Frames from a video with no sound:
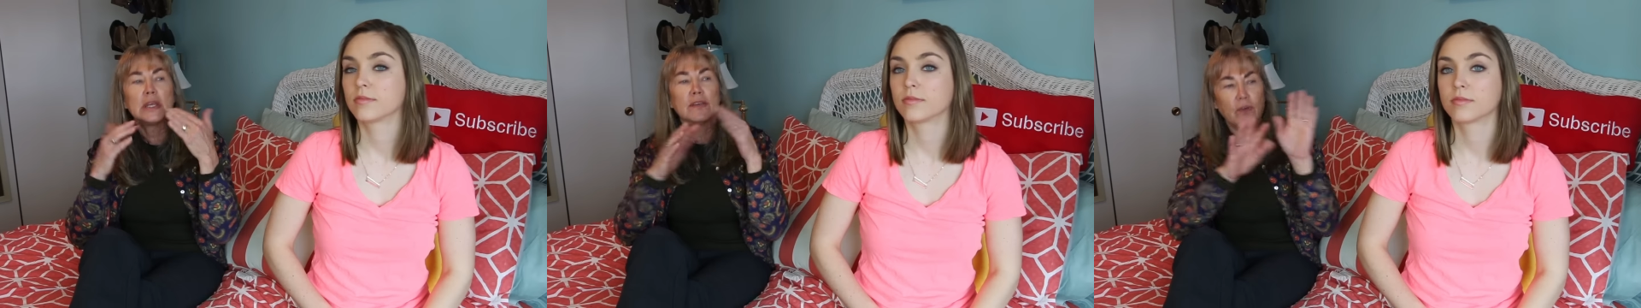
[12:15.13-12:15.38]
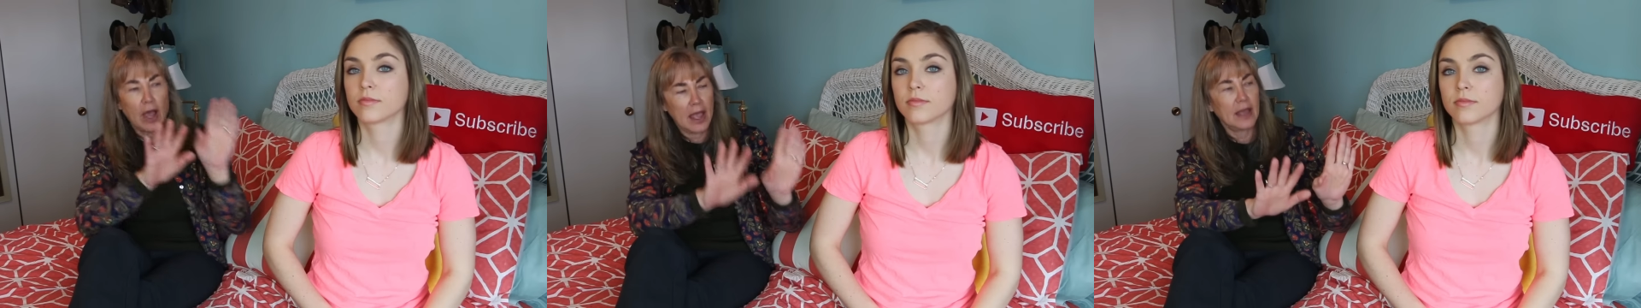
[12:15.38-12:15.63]

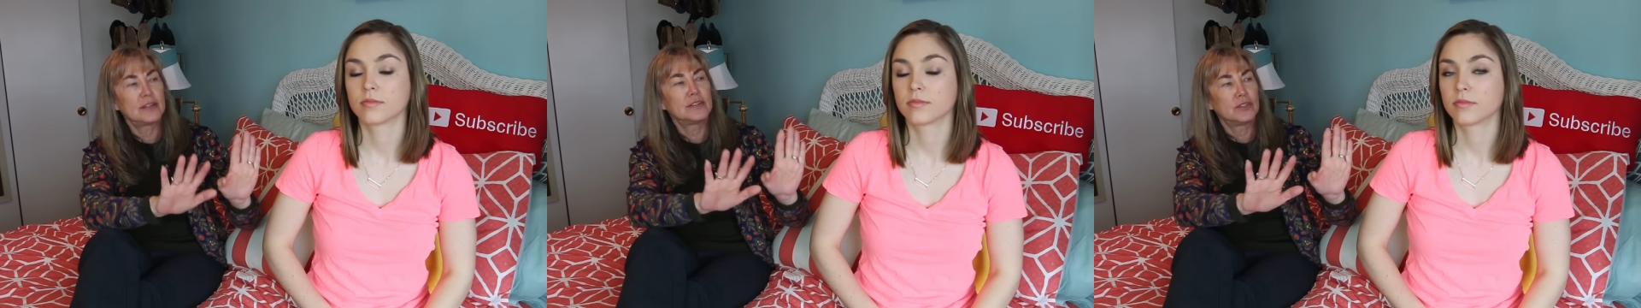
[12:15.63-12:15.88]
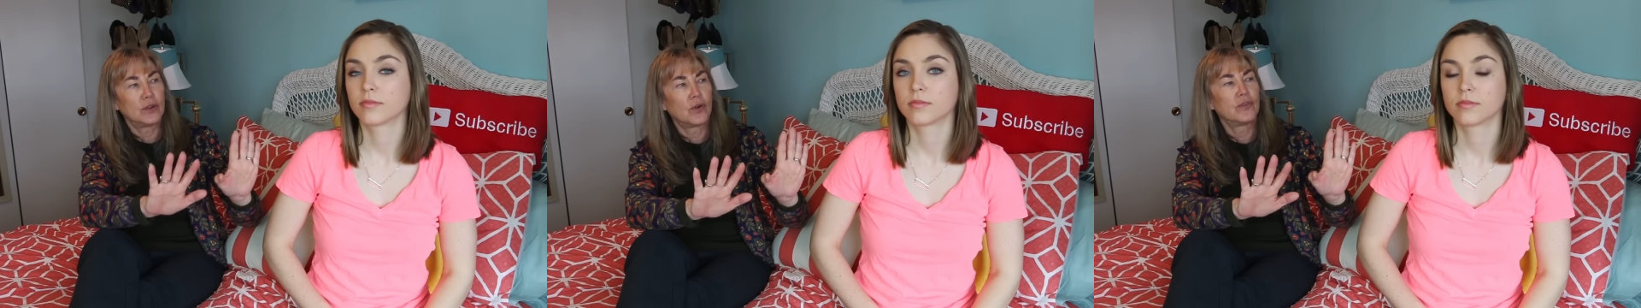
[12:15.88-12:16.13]
Speaker 1: If I had to
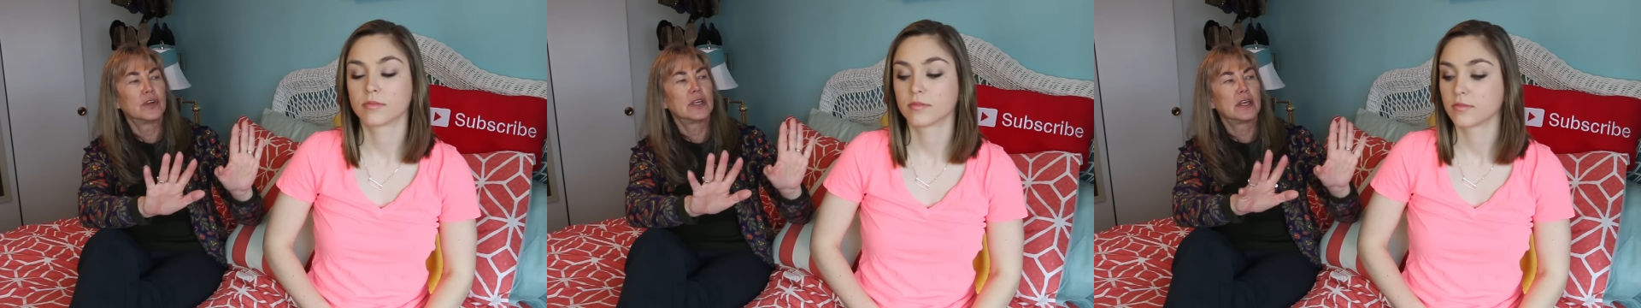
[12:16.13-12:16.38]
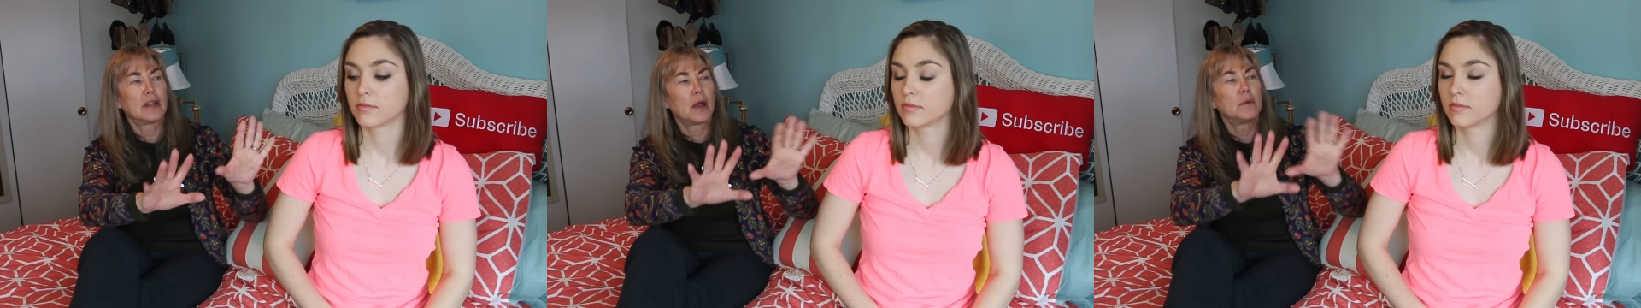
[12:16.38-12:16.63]
do it over
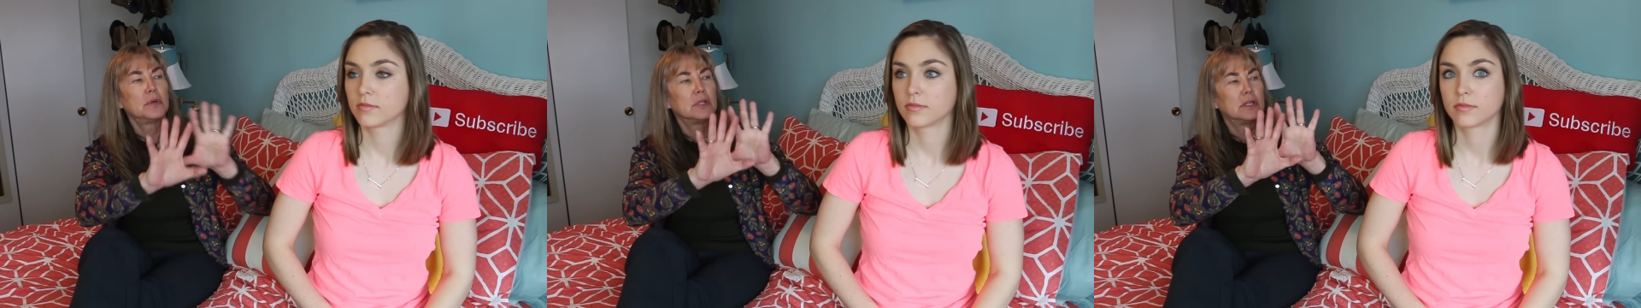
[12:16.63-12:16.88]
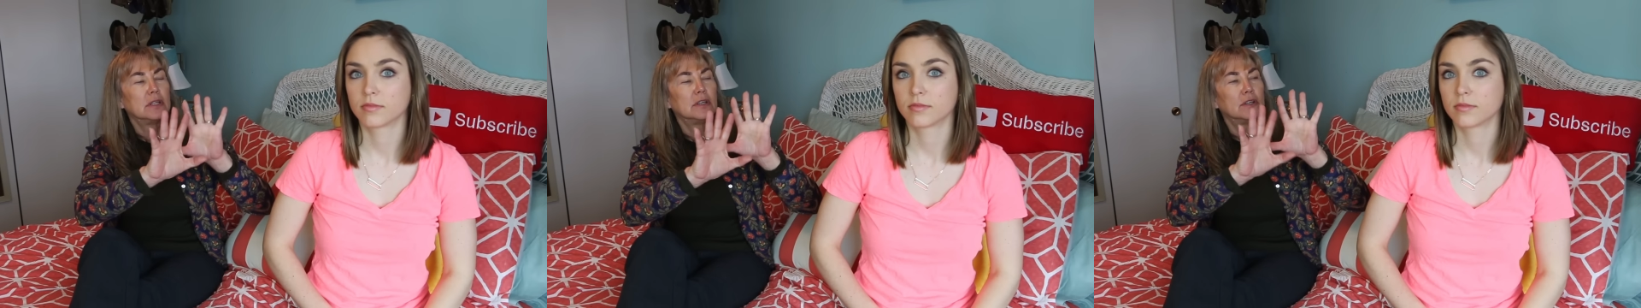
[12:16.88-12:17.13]
again, I
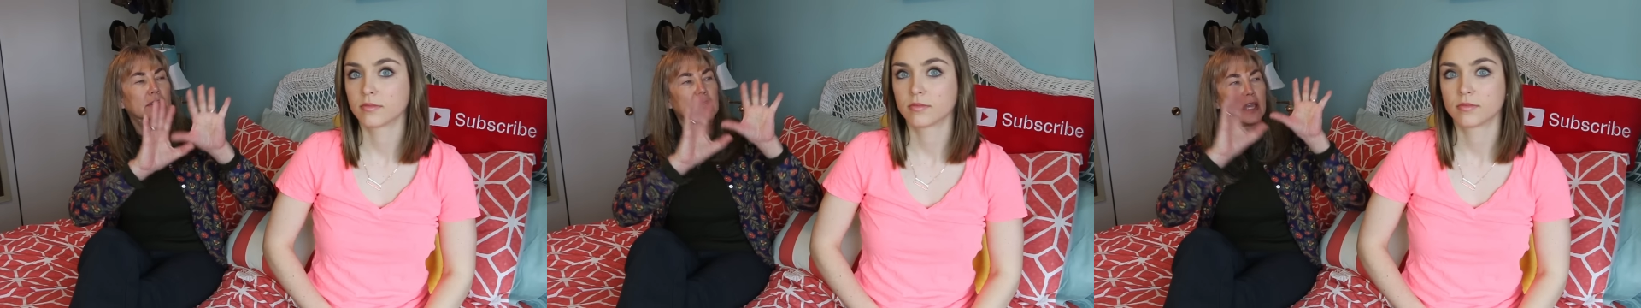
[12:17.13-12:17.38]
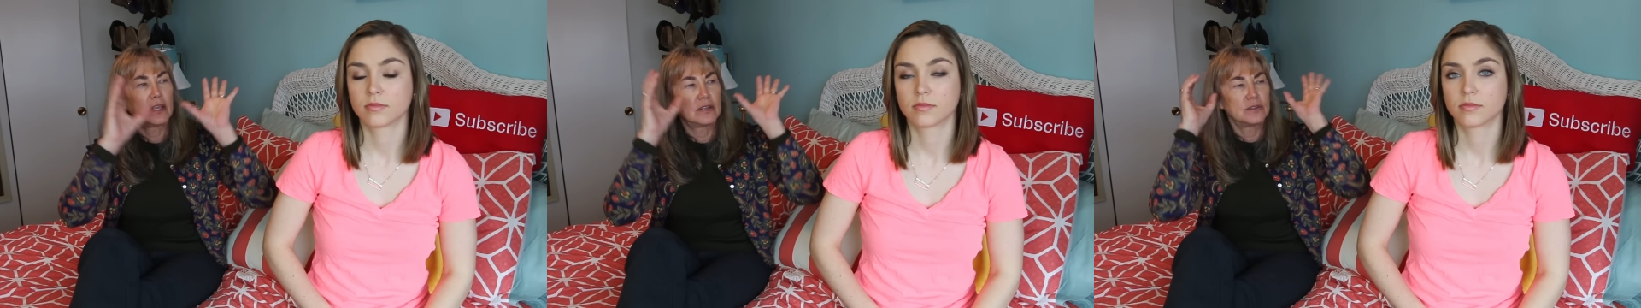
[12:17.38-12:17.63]
would
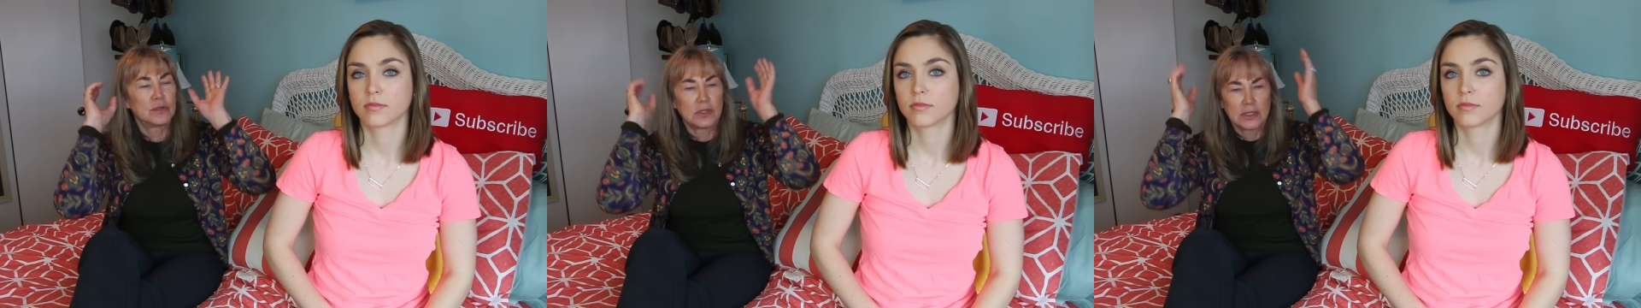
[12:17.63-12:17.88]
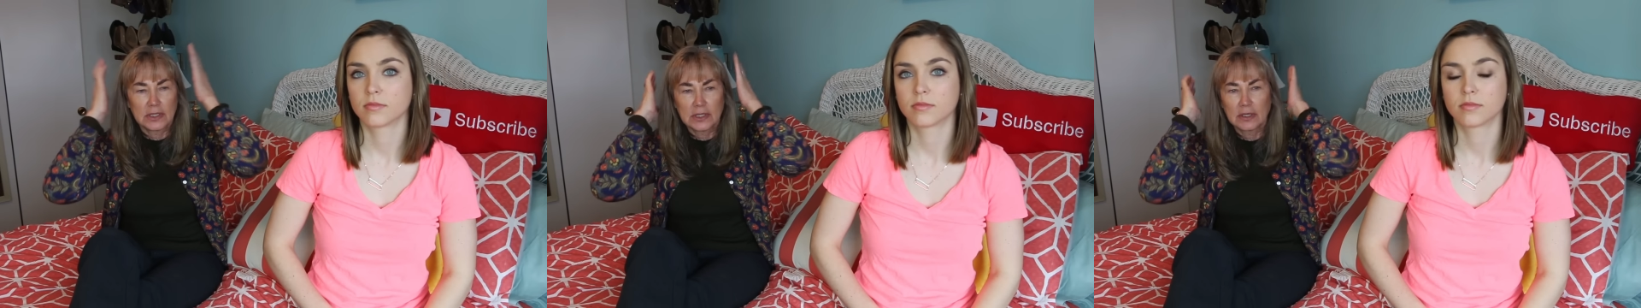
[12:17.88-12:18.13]
take you to a
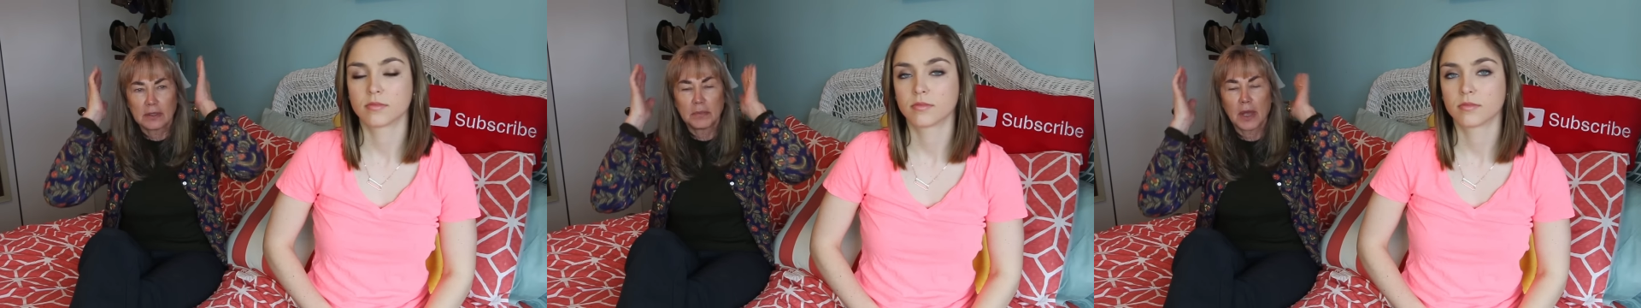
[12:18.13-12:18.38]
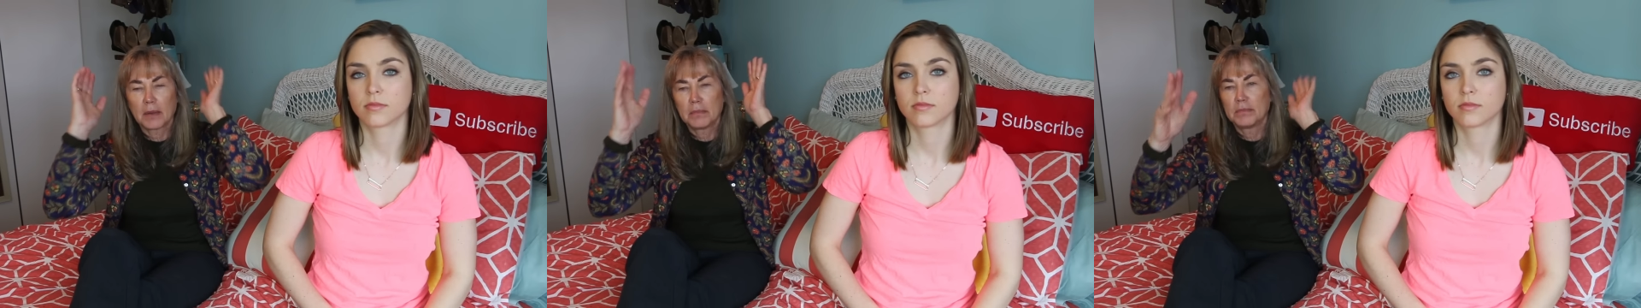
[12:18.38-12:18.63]
little